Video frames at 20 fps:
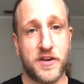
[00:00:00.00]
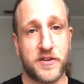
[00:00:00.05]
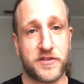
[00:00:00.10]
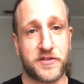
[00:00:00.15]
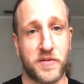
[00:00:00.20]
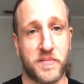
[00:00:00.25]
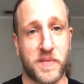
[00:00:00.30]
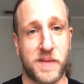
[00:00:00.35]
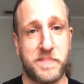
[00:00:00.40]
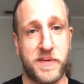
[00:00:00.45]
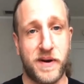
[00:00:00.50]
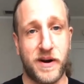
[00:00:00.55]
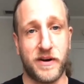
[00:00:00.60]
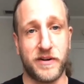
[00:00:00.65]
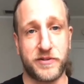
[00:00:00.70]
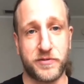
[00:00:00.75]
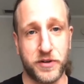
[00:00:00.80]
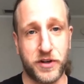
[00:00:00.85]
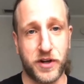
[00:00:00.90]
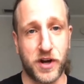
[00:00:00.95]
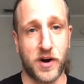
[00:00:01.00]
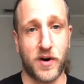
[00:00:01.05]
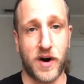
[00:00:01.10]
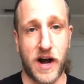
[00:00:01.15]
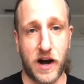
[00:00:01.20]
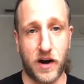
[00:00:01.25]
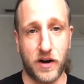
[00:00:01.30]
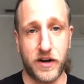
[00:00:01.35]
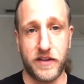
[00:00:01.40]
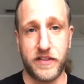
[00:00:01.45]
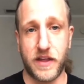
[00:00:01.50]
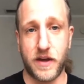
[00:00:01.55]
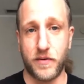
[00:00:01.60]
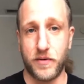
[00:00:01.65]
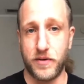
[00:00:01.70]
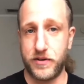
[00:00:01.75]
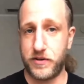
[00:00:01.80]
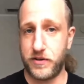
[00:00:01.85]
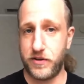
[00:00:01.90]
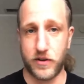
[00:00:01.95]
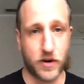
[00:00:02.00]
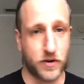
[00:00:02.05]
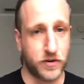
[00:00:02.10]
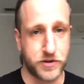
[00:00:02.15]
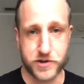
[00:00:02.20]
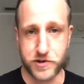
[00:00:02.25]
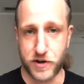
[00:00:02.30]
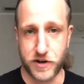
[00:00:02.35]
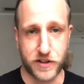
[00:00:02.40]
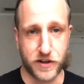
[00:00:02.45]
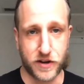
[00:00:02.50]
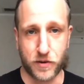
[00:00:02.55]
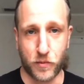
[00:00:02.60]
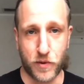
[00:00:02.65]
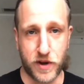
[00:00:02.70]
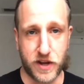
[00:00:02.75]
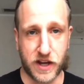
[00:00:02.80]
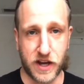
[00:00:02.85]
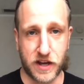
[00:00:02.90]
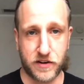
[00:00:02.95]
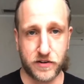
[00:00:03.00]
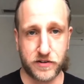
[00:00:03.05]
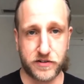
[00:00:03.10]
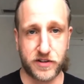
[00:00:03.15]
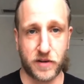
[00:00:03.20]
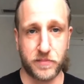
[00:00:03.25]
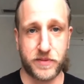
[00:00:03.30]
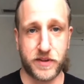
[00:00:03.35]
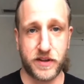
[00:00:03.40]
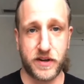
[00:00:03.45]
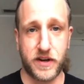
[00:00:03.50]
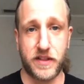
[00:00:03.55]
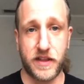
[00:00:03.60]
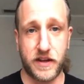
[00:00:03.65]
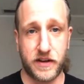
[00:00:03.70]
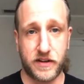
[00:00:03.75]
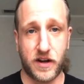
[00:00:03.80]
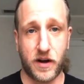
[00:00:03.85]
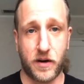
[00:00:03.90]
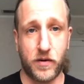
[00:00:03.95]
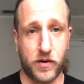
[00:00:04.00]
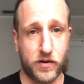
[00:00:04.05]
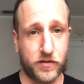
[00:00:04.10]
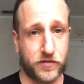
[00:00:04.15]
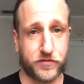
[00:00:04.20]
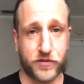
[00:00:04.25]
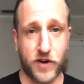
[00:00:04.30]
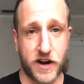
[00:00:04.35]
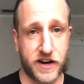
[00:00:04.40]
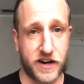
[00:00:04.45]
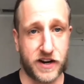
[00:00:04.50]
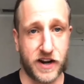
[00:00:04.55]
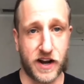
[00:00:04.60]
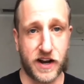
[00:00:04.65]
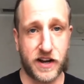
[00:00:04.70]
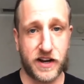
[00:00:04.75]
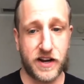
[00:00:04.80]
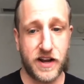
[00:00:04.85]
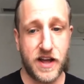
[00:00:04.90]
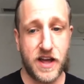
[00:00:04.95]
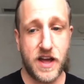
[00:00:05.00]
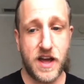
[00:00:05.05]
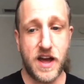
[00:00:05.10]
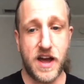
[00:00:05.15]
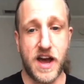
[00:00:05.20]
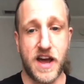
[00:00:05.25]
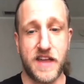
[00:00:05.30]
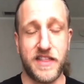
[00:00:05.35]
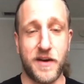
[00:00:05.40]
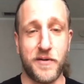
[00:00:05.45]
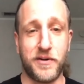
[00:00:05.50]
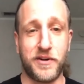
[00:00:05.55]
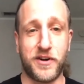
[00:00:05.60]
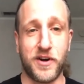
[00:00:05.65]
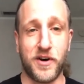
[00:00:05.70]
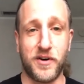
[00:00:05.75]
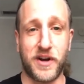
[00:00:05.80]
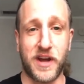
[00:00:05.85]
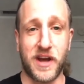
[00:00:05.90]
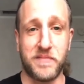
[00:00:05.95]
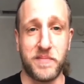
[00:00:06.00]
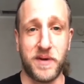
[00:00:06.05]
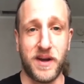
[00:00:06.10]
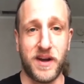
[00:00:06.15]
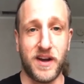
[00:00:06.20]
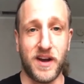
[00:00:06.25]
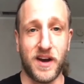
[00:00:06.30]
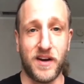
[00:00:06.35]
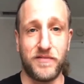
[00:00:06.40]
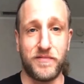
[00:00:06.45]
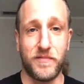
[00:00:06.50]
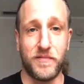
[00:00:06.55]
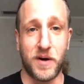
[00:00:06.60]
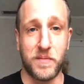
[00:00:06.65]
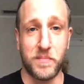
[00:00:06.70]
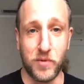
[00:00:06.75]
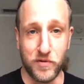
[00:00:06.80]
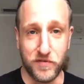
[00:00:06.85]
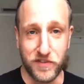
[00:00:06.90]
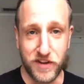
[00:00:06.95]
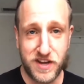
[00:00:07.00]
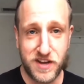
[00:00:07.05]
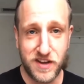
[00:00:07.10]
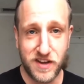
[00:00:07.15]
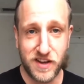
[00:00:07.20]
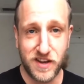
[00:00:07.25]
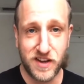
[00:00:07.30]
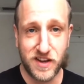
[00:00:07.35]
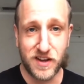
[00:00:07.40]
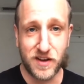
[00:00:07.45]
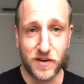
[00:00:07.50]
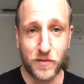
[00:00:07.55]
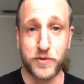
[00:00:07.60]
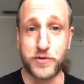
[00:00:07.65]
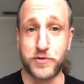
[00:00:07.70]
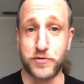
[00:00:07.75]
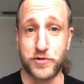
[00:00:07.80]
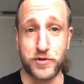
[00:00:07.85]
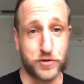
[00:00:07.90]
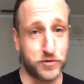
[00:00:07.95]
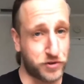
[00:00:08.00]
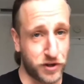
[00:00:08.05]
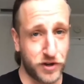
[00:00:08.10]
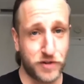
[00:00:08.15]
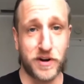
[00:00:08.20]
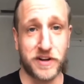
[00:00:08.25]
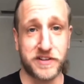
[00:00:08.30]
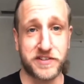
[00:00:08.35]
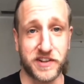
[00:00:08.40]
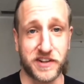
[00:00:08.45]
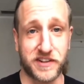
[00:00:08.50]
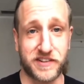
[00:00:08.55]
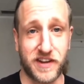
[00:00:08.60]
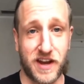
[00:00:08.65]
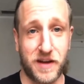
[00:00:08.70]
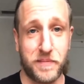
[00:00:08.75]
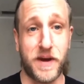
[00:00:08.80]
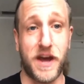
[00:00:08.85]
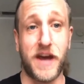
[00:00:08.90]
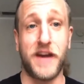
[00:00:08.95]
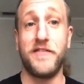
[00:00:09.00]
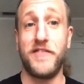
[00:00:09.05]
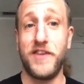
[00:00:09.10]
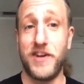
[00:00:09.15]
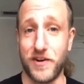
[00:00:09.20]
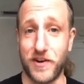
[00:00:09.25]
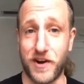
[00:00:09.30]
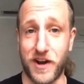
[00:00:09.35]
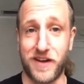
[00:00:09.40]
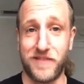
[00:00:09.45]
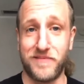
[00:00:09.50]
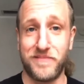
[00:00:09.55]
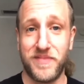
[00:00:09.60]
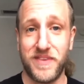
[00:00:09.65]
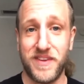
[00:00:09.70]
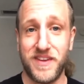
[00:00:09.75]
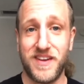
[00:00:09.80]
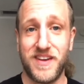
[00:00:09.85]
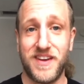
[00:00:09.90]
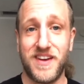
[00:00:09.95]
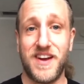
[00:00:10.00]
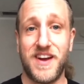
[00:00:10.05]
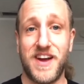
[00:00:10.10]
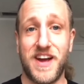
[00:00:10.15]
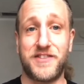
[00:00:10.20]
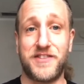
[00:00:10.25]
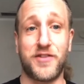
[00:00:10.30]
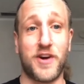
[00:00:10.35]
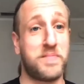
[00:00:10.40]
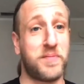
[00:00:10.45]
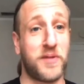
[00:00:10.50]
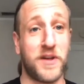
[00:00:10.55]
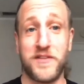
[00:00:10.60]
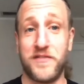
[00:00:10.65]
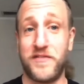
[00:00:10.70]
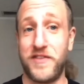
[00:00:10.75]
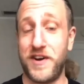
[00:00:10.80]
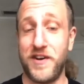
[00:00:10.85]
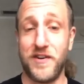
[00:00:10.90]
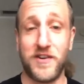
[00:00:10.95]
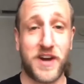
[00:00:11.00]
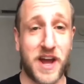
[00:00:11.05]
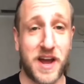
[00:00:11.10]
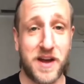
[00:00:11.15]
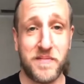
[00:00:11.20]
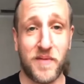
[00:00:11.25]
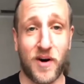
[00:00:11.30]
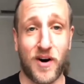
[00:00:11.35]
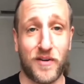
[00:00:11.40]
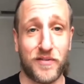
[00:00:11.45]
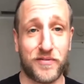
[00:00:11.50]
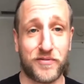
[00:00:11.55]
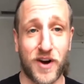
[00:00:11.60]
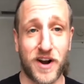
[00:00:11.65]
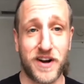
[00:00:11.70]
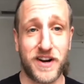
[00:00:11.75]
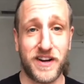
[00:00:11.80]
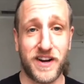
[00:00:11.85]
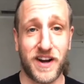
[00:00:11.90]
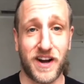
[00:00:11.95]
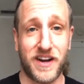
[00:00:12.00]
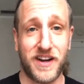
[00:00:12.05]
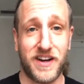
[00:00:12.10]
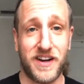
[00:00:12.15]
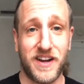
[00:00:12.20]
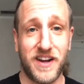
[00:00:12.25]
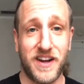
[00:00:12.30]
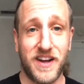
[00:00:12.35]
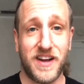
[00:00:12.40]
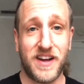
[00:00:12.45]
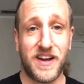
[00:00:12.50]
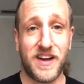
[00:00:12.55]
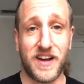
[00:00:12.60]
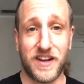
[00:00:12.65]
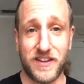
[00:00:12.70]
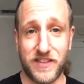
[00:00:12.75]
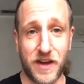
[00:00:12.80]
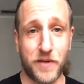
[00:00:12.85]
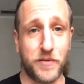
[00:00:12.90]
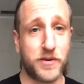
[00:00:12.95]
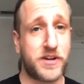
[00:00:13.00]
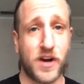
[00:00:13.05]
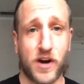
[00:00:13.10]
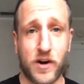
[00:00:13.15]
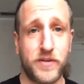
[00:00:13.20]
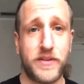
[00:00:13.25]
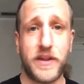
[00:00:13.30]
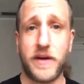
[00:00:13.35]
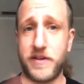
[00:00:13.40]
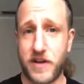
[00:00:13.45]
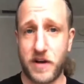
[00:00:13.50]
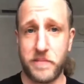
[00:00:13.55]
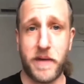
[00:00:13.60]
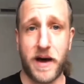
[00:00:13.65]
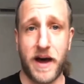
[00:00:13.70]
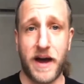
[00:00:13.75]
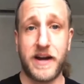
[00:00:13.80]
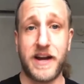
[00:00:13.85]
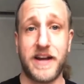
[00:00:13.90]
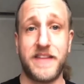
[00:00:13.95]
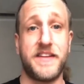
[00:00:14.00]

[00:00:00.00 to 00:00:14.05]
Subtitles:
So my parents would go out and they would, you know, enjoy their weekend or something. And they'd come on Friday night and they would go get me a movie, which was usually a wrestling tape, and a video game. And so I played the video game all Friday night and they would go and they'd come back.